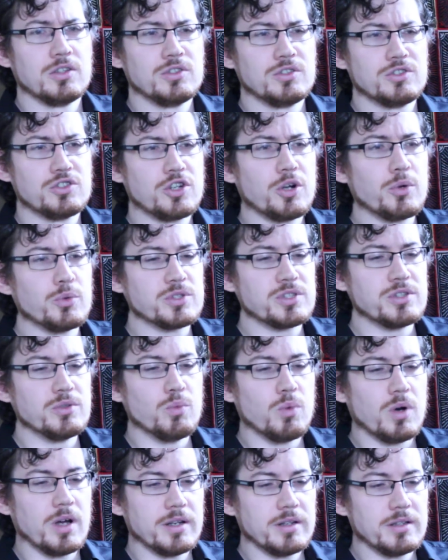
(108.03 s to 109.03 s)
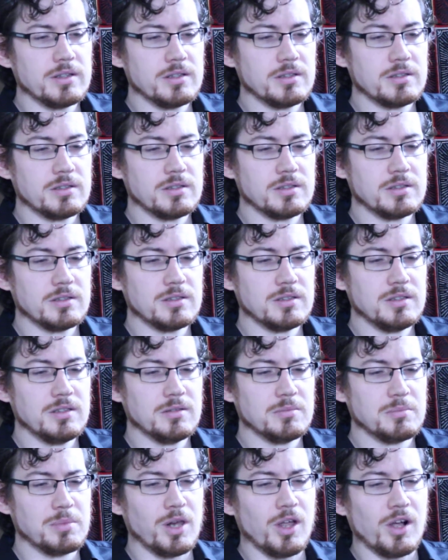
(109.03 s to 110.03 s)
chosen one
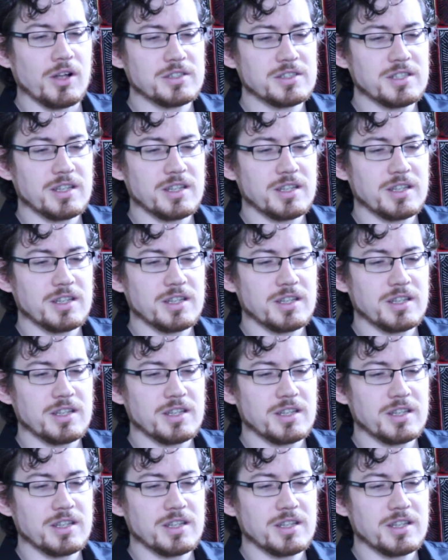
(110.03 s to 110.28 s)
plots.